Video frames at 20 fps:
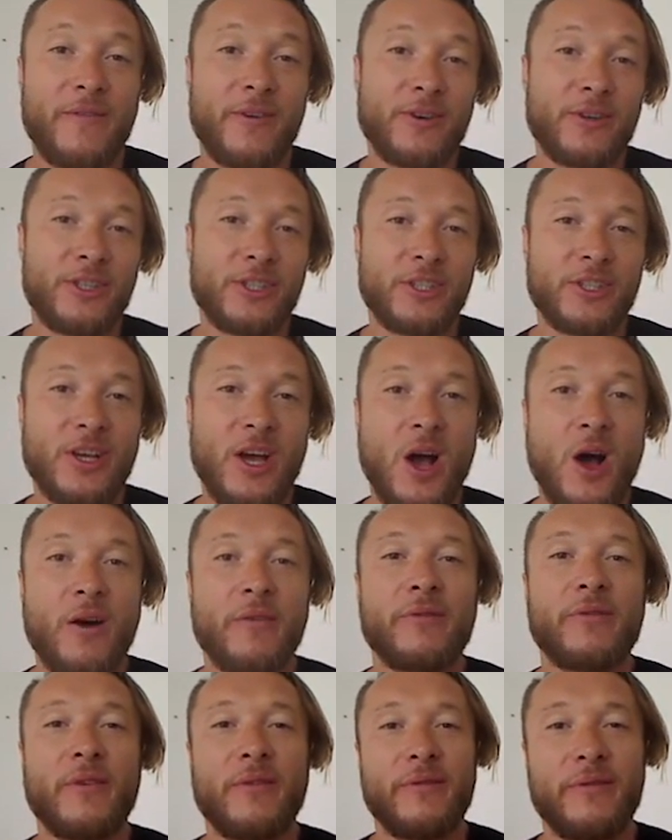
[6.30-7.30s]
version of
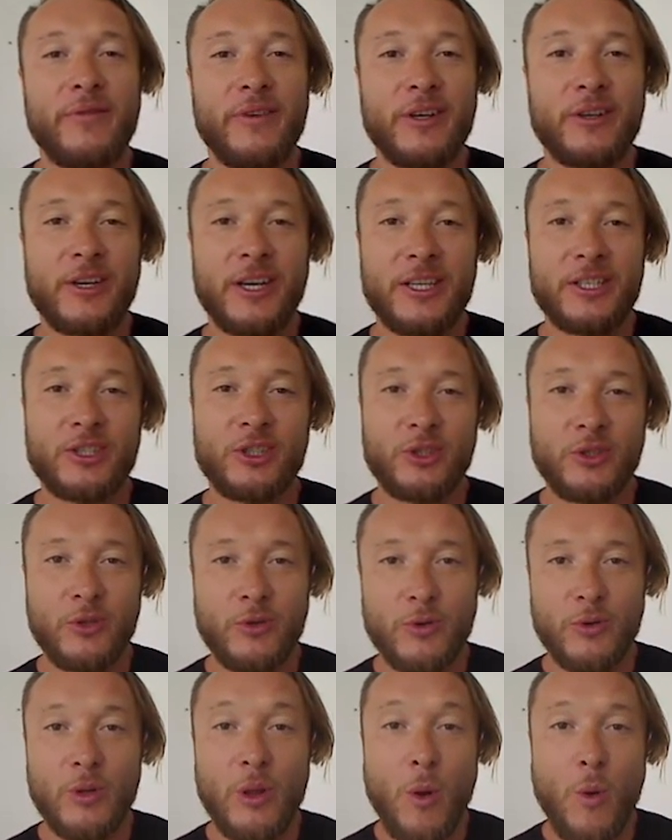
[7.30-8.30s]

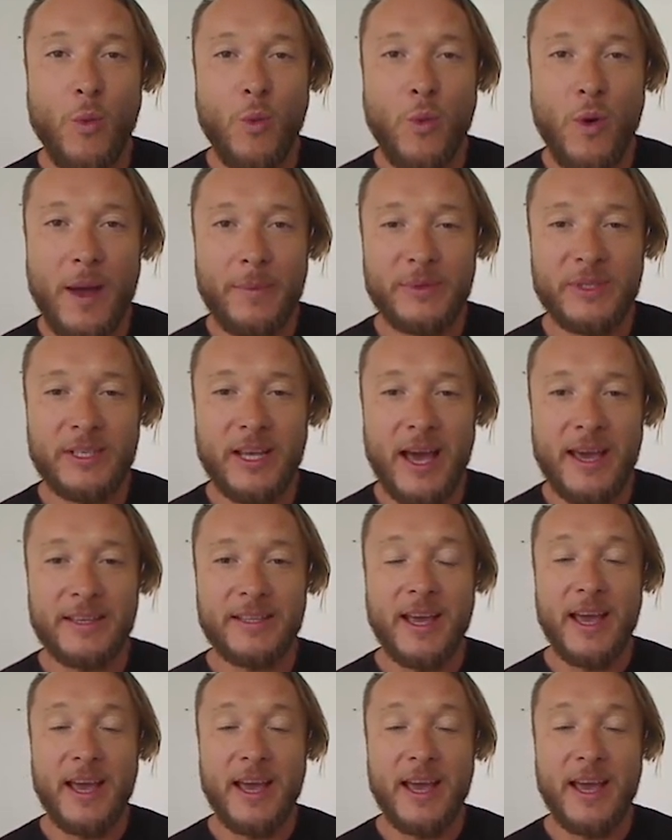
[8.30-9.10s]
VRaySchool website.